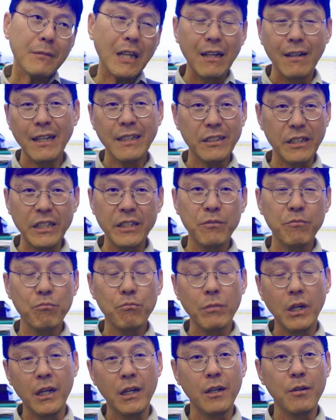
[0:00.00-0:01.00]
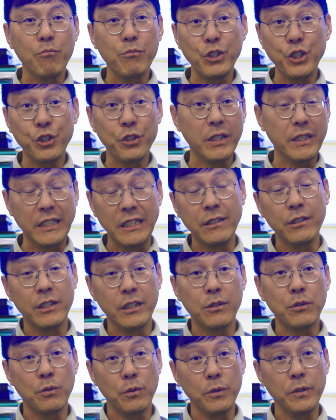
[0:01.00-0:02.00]
like in uh, Michigan, in
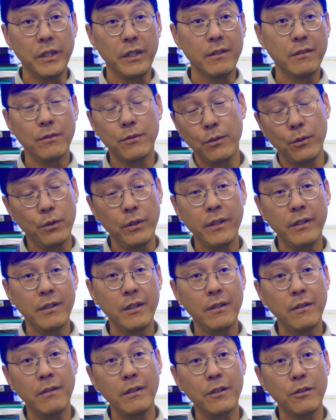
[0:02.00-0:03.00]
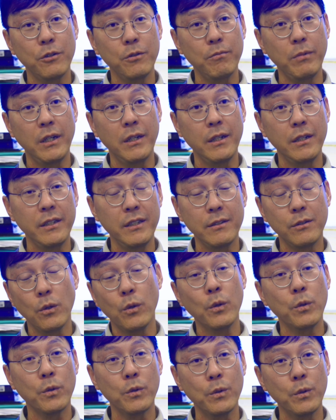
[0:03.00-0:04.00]
Detroit, so there are a lot of uh, this
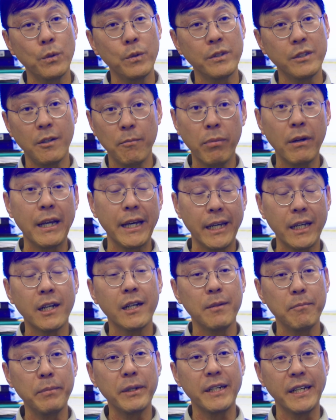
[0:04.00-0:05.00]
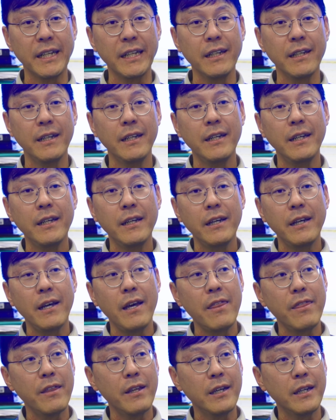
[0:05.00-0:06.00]
auto supply company,
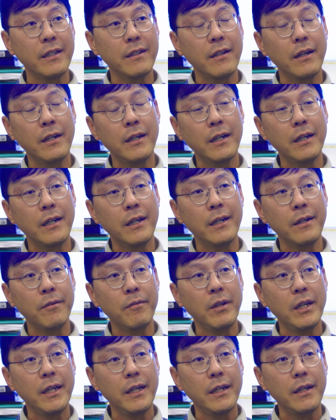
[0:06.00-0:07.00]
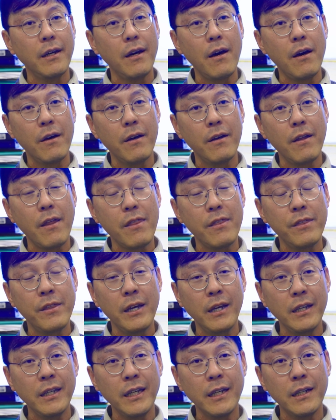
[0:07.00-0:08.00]
and then uh, uh
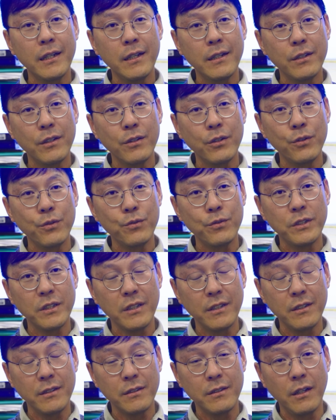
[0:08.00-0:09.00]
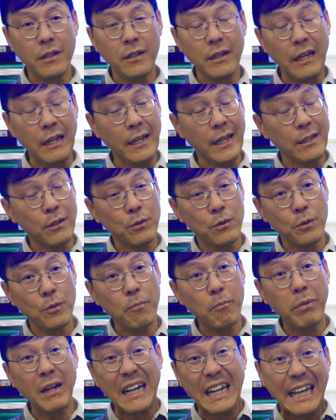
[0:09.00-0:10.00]
they are using this uh,
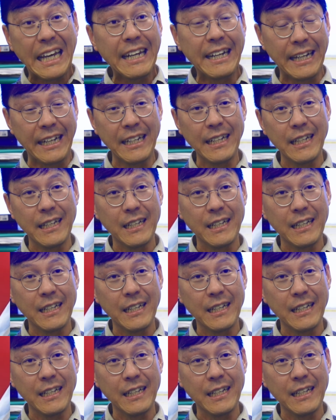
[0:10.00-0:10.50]
electroplating,